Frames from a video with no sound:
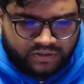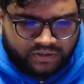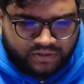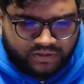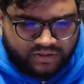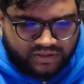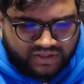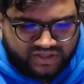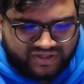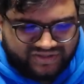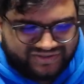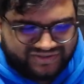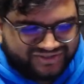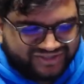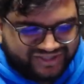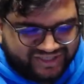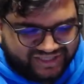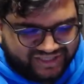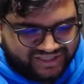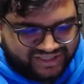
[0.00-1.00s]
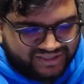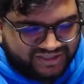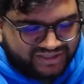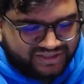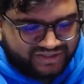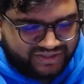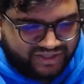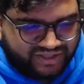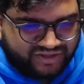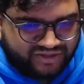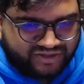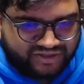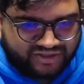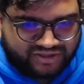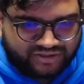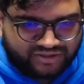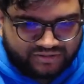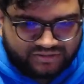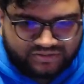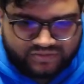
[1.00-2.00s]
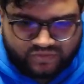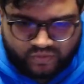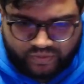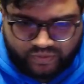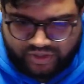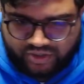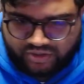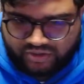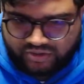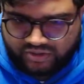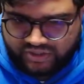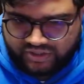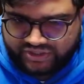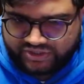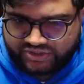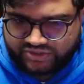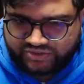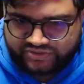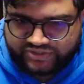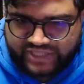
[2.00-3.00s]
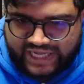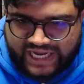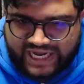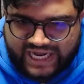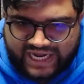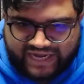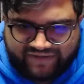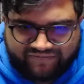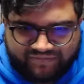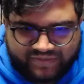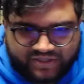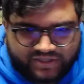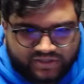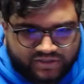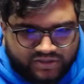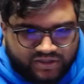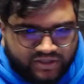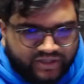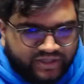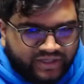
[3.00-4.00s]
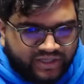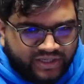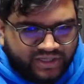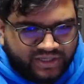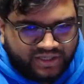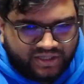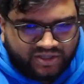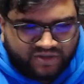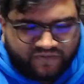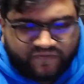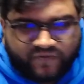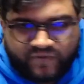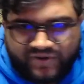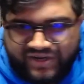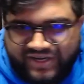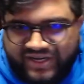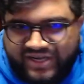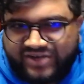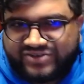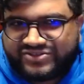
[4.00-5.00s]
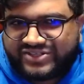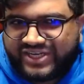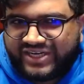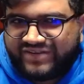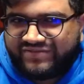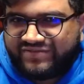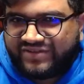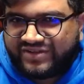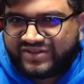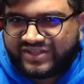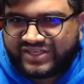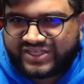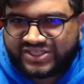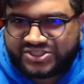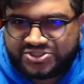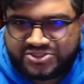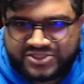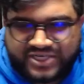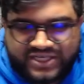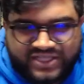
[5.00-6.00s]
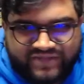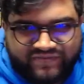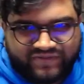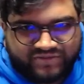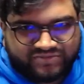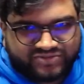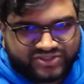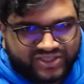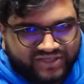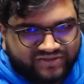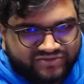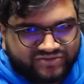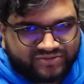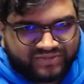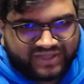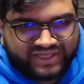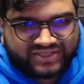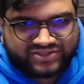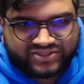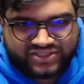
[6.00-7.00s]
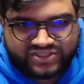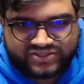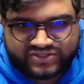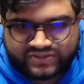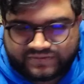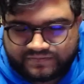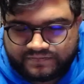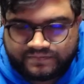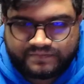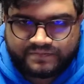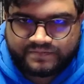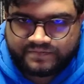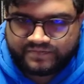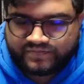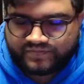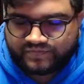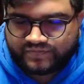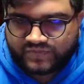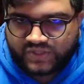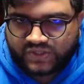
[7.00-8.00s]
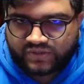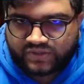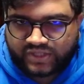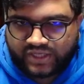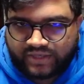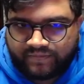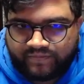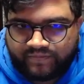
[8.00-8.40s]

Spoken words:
And there's, the other weird issues they have. But the 49ers kind of look like a shell of themselves from last season, don't they?